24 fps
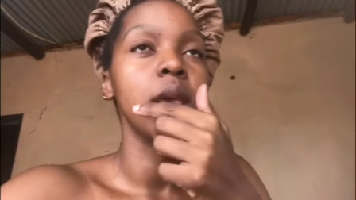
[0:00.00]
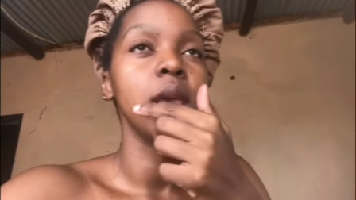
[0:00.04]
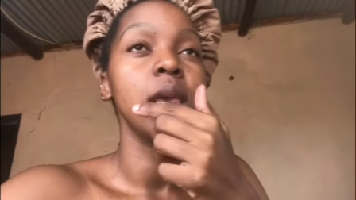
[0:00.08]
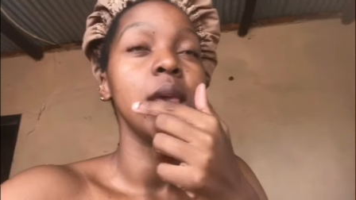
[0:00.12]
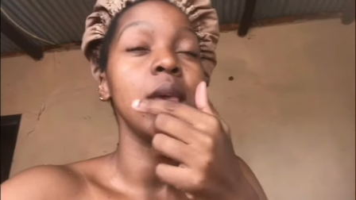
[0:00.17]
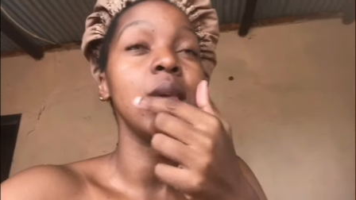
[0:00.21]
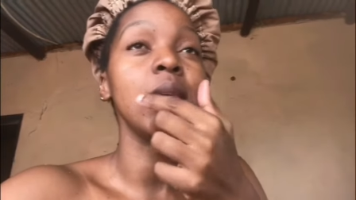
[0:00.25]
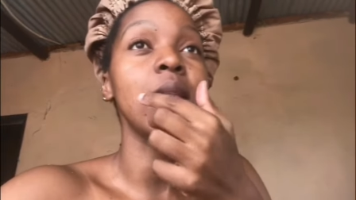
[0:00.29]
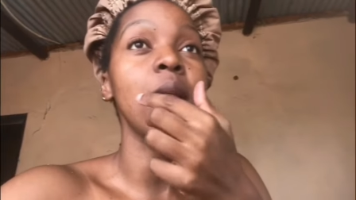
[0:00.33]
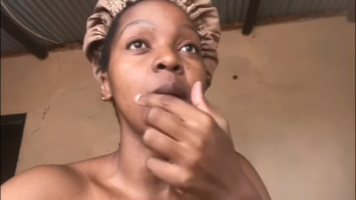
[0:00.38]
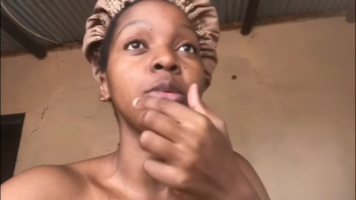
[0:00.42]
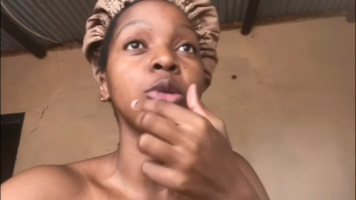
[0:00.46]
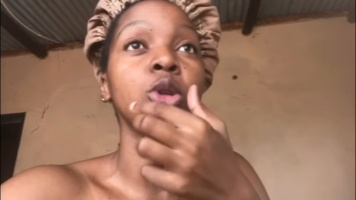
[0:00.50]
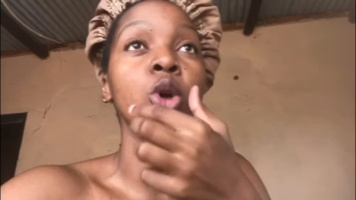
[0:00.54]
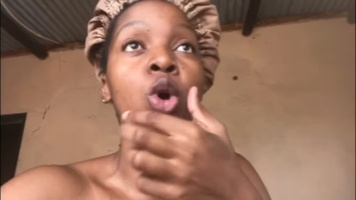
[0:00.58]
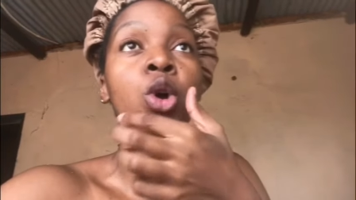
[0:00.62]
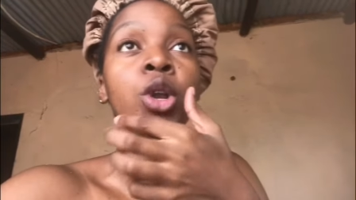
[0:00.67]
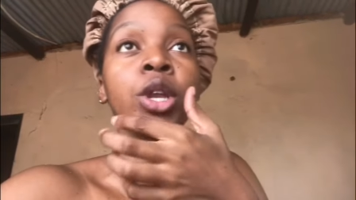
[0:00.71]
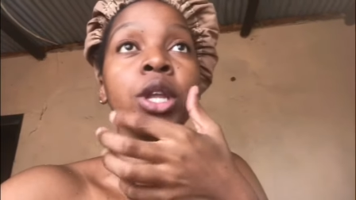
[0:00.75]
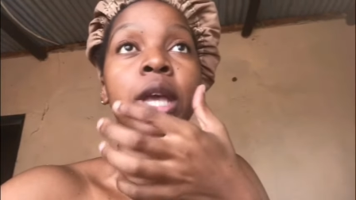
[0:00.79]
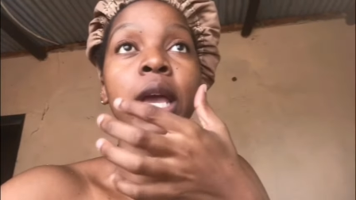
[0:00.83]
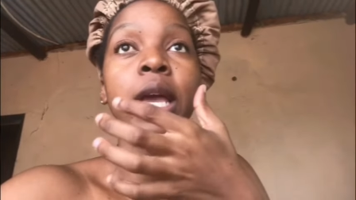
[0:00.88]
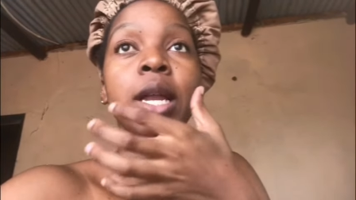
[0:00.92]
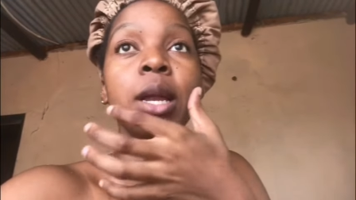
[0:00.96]
he kept
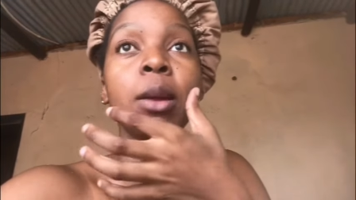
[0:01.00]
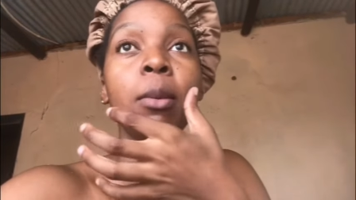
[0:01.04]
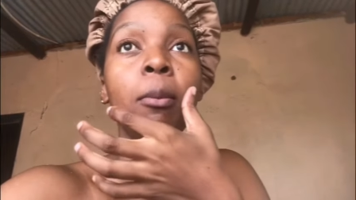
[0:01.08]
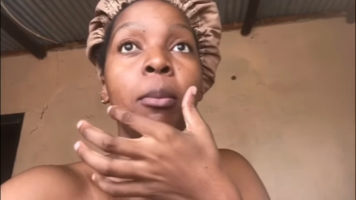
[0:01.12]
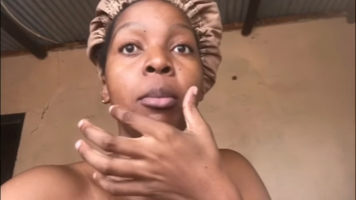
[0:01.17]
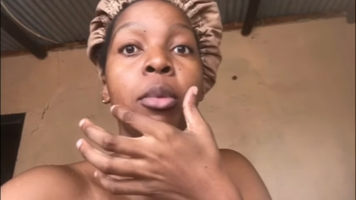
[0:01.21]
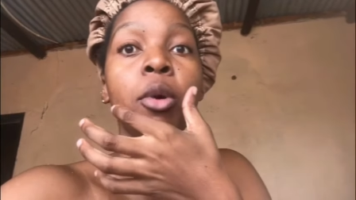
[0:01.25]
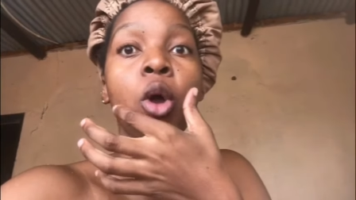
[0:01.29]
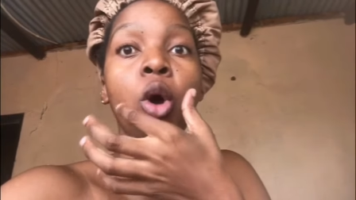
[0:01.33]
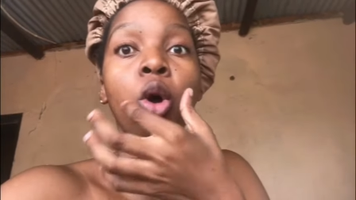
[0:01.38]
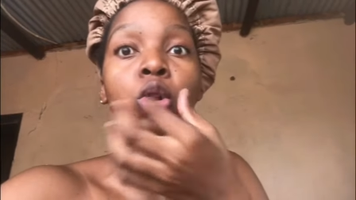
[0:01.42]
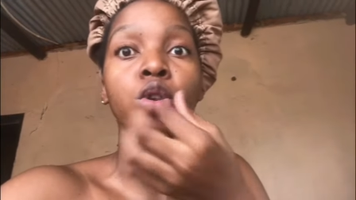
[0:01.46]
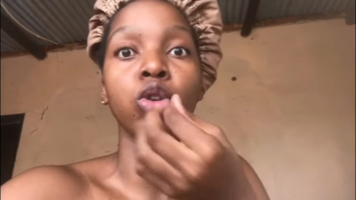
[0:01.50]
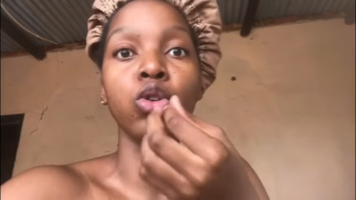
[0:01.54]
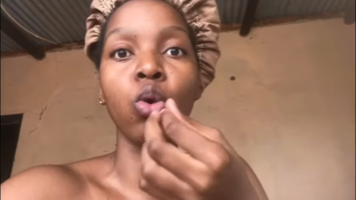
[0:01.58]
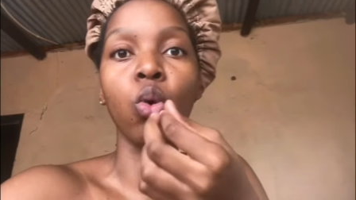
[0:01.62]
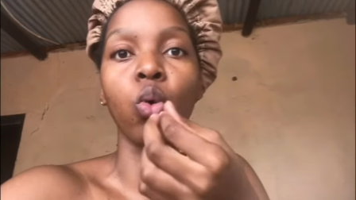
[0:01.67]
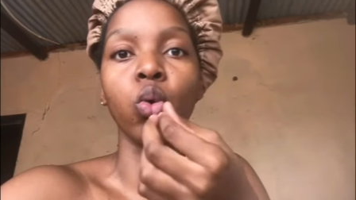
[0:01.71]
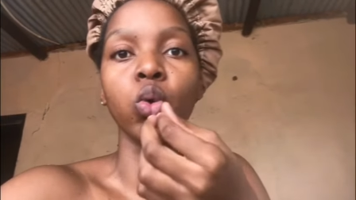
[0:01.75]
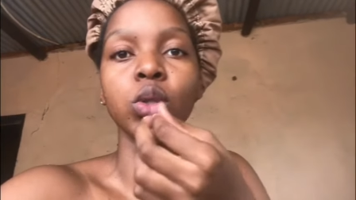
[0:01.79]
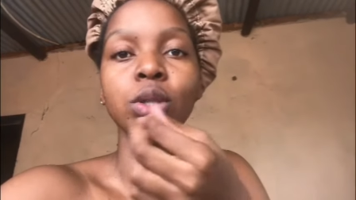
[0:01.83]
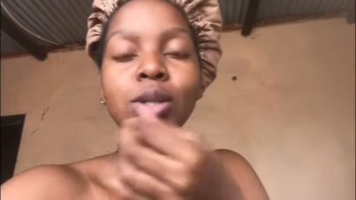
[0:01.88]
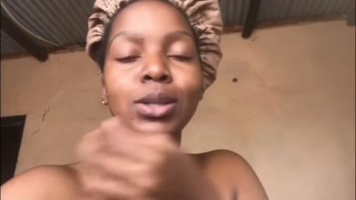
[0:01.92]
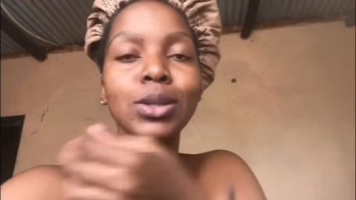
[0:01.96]
on getting block
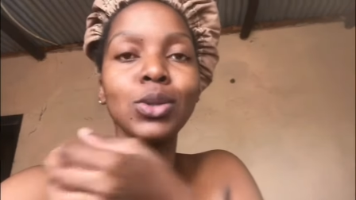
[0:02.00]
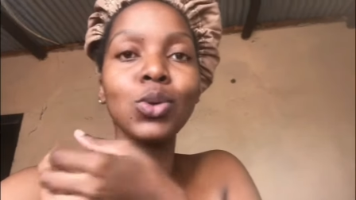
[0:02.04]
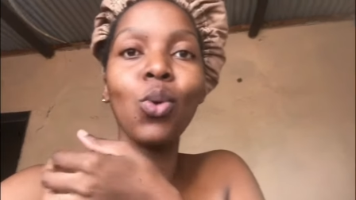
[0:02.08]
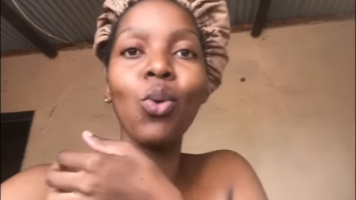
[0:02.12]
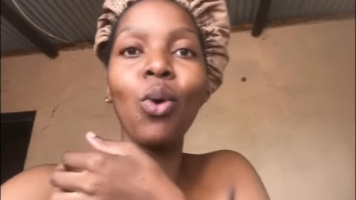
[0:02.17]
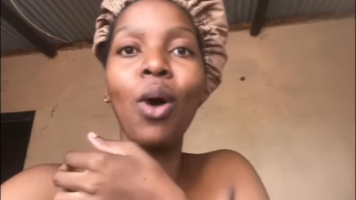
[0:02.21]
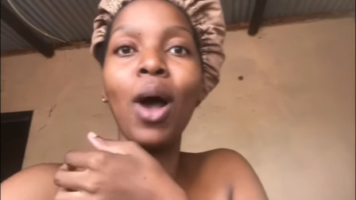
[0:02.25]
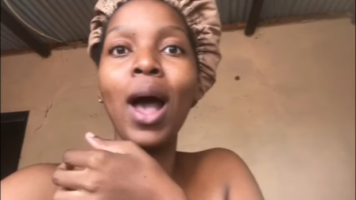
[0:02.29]
notes so